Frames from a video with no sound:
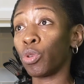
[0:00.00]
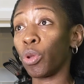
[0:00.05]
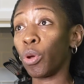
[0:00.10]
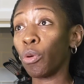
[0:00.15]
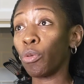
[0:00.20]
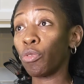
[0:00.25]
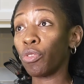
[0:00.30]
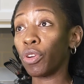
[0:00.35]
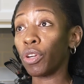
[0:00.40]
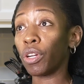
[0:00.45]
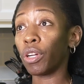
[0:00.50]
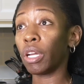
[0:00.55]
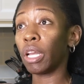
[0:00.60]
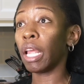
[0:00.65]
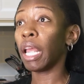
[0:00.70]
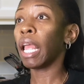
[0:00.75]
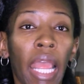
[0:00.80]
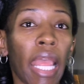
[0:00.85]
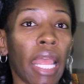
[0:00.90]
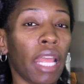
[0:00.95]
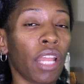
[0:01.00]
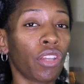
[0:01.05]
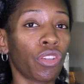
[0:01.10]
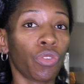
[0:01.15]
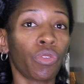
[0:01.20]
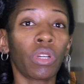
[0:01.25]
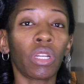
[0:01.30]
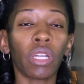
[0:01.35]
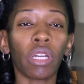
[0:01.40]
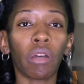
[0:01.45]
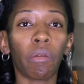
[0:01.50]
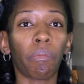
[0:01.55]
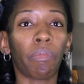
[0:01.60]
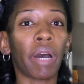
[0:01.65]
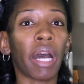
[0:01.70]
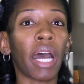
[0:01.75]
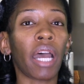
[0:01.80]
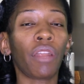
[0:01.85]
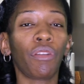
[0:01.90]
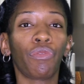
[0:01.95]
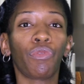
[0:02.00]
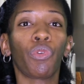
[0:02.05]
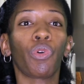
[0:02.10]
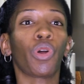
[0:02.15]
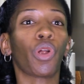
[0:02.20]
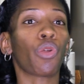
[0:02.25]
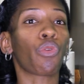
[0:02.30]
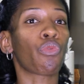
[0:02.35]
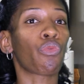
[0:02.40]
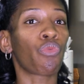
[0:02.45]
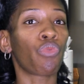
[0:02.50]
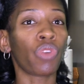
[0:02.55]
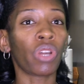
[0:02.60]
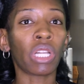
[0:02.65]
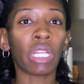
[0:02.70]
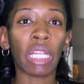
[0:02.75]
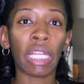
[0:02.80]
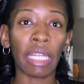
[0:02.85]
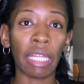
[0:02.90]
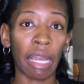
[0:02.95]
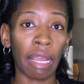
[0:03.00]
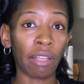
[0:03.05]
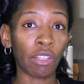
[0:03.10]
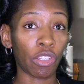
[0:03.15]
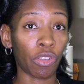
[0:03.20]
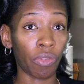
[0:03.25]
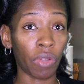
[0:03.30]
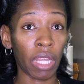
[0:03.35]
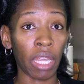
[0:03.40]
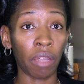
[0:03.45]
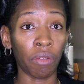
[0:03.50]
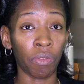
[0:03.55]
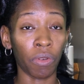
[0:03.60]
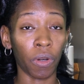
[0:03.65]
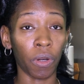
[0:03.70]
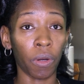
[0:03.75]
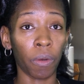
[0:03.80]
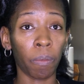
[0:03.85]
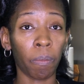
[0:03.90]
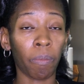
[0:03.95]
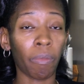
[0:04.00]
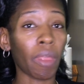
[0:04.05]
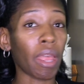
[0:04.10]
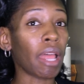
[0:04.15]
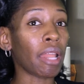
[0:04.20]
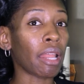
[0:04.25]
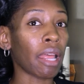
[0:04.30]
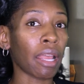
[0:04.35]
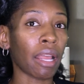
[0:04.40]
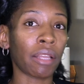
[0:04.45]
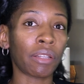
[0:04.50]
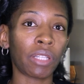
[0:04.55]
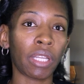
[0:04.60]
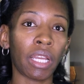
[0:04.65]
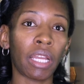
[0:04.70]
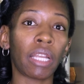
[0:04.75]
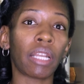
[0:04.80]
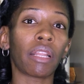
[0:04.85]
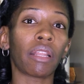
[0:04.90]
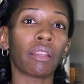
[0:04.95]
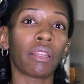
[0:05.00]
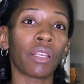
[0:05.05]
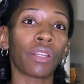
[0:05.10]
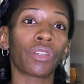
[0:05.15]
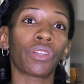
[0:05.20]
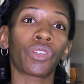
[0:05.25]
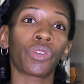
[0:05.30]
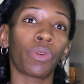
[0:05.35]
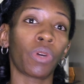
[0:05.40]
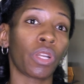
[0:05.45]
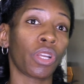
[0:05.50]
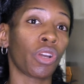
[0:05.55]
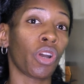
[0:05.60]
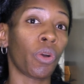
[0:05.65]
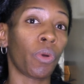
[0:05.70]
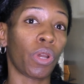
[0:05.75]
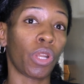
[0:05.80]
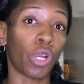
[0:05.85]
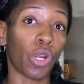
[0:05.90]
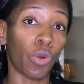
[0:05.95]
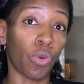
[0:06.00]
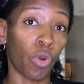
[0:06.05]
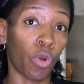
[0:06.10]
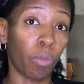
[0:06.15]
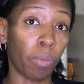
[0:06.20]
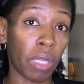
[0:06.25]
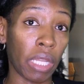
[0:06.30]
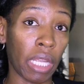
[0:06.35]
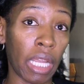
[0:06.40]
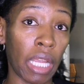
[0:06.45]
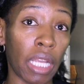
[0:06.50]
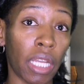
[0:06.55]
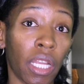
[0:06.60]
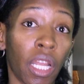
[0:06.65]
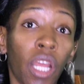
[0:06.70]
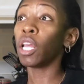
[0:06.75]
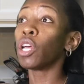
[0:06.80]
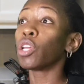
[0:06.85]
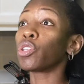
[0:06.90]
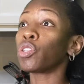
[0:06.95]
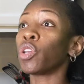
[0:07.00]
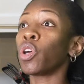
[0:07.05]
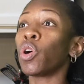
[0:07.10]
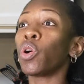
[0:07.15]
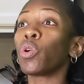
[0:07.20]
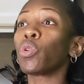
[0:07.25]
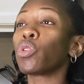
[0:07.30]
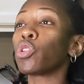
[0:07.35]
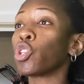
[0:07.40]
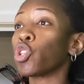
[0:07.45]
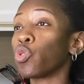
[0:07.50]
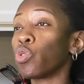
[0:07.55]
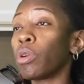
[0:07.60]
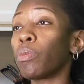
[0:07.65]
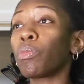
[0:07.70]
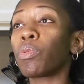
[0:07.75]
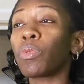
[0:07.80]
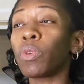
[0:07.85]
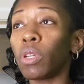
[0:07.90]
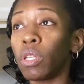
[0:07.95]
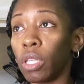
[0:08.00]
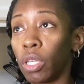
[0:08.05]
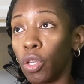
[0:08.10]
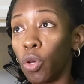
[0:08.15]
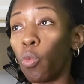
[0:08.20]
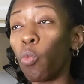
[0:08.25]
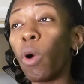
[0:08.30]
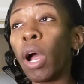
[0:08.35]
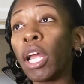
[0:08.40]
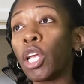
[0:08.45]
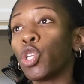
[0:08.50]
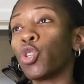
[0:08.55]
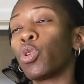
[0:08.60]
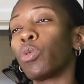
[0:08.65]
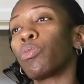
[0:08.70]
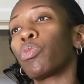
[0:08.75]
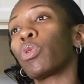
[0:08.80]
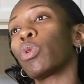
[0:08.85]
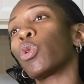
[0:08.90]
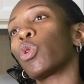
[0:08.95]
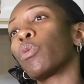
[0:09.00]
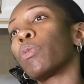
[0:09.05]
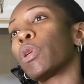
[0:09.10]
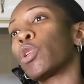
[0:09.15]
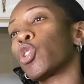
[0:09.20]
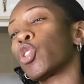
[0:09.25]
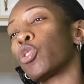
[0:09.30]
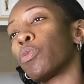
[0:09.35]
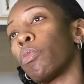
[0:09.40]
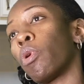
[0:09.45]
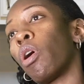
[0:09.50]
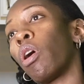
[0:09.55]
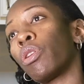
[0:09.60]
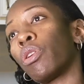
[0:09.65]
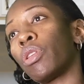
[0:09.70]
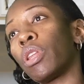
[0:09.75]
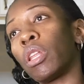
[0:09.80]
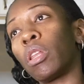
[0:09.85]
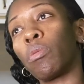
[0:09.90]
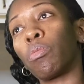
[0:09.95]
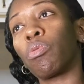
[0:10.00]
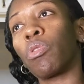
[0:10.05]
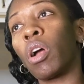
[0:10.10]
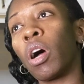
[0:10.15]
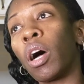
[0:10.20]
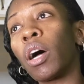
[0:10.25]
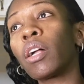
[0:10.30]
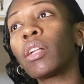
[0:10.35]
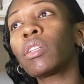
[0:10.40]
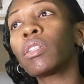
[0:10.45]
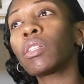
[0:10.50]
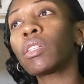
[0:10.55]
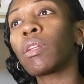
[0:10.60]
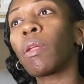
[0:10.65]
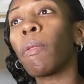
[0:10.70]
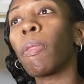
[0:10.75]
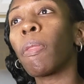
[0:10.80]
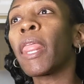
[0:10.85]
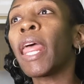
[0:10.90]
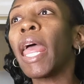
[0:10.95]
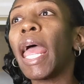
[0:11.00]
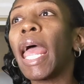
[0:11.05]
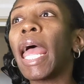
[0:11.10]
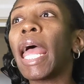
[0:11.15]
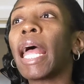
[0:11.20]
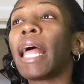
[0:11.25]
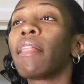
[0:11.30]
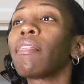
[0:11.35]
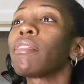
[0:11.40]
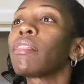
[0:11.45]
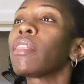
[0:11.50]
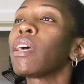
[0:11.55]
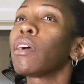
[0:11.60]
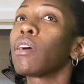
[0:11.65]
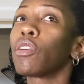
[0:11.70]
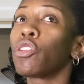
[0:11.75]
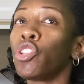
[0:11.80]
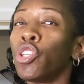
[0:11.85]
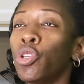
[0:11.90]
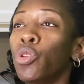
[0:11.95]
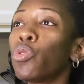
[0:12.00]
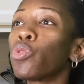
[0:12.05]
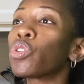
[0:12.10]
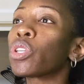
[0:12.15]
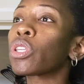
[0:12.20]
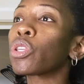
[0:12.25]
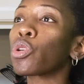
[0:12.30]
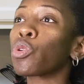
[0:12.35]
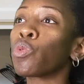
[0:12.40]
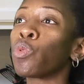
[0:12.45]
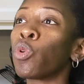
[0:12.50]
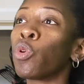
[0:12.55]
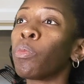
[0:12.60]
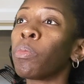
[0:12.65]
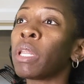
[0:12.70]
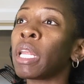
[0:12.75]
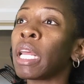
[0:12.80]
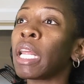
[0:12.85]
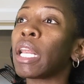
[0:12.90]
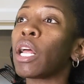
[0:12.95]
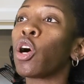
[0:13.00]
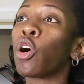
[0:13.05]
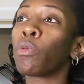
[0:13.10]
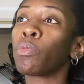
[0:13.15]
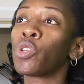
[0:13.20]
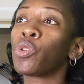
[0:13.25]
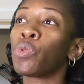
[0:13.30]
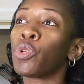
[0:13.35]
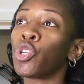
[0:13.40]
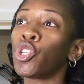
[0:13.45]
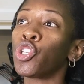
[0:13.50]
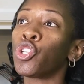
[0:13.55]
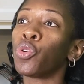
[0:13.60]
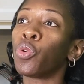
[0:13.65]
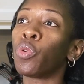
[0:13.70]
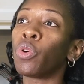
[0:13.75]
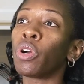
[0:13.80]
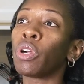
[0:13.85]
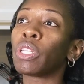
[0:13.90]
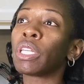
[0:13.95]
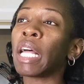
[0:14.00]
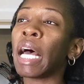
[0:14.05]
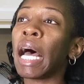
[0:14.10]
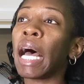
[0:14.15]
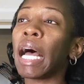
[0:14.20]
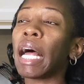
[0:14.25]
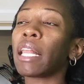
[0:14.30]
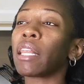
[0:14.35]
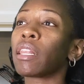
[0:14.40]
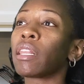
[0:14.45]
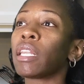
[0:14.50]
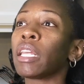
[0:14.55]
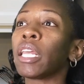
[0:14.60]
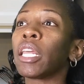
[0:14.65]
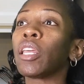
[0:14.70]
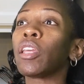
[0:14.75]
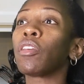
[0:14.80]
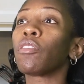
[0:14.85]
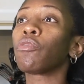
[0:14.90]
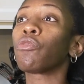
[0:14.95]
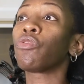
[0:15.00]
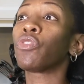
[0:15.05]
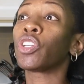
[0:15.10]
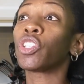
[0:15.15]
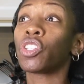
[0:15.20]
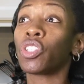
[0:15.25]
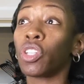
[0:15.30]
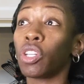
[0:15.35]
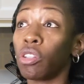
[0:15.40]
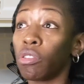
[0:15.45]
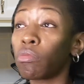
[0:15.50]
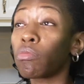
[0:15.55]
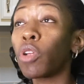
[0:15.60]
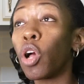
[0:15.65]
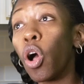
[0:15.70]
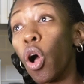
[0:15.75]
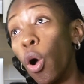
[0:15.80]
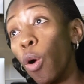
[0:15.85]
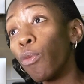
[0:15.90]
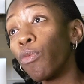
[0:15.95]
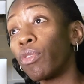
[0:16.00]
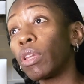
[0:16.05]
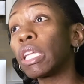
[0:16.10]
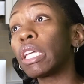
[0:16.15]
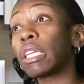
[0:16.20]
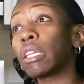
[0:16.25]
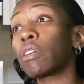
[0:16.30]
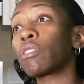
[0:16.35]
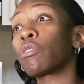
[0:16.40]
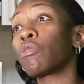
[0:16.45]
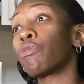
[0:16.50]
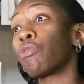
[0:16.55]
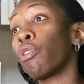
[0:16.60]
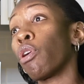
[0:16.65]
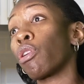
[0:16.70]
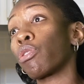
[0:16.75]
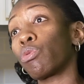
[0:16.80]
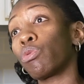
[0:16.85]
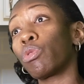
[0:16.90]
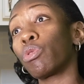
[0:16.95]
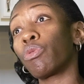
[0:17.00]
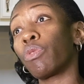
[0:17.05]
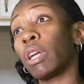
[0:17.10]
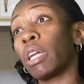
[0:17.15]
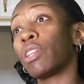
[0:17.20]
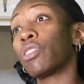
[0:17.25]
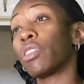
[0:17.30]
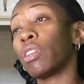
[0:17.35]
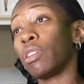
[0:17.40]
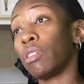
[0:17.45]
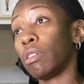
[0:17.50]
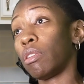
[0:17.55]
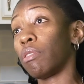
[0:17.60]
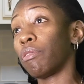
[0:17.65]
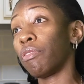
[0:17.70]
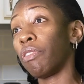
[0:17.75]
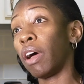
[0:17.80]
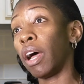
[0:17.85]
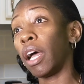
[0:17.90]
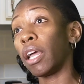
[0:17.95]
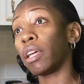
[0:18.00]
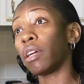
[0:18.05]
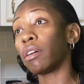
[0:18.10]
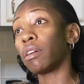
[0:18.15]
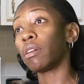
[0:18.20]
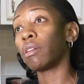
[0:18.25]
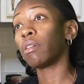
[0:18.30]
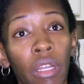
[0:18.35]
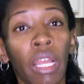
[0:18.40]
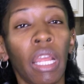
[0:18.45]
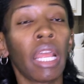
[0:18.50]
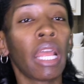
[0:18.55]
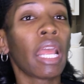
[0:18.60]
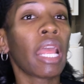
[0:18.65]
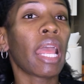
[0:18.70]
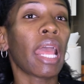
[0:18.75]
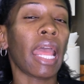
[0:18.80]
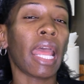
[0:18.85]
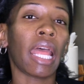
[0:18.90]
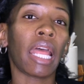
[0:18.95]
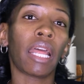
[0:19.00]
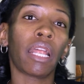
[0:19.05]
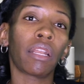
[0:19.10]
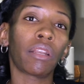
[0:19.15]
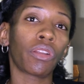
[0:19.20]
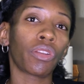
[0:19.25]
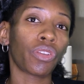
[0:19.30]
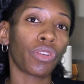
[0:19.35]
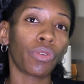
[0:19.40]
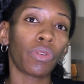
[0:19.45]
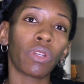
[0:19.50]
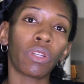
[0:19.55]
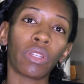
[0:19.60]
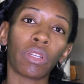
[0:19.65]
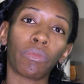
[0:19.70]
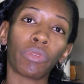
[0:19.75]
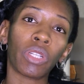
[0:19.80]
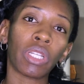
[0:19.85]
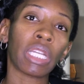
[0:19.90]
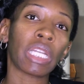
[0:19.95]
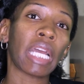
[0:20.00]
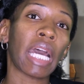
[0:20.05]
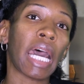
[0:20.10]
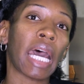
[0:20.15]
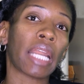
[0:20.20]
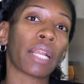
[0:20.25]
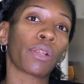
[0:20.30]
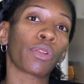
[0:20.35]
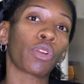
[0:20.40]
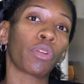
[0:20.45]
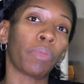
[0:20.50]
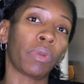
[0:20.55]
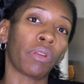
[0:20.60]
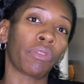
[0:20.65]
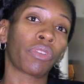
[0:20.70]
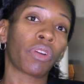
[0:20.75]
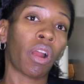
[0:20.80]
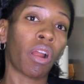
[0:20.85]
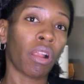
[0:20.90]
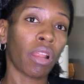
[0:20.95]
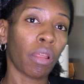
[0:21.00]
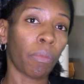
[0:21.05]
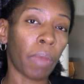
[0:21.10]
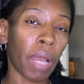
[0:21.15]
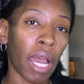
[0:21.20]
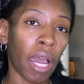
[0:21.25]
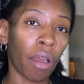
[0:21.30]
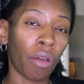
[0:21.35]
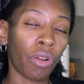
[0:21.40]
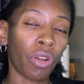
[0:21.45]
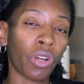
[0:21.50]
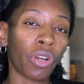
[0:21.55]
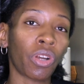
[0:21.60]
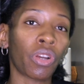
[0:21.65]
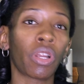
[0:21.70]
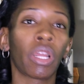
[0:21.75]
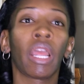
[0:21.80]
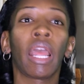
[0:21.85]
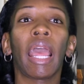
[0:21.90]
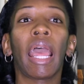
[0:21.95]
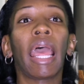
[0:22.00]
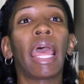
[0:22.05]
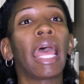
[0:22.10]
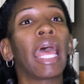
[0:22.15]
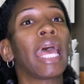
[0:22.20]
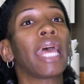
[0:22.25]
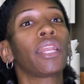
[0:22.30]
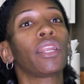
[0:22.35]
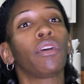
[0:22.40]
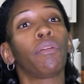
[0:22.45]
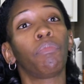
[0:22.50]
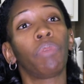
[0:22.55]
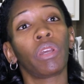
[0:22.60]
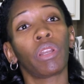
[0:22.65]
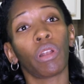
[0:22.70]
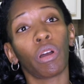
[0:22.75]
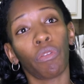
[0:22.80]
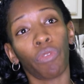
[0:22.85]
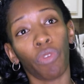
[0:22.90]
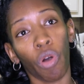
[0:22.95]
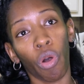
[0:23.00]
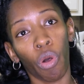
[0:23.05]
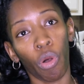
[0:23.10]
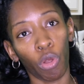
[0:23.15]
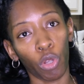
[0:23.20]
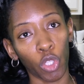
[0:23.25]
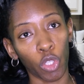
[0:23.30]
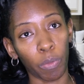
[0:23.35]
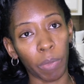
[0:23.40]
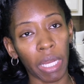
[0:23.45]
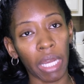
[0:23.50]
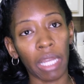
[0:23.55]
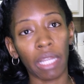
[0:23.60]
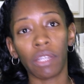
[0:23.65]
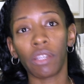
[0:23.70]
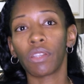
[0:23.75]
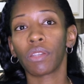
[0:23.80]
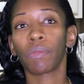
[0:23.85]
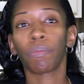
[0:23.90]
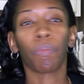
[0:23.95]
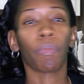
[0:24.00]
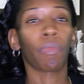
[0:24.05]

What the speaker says: over. It's going to combine for a really nice flavor. And like I said, this is going to go on a grill plate. So the white shrimp are a little bit smaller than the prawns, and using the grill plate helps to ensure that the fish hopefully doesn't fall through the grates into the fire. And to this, I'm just going to add a little bit of garlic powder and a bit of allspice.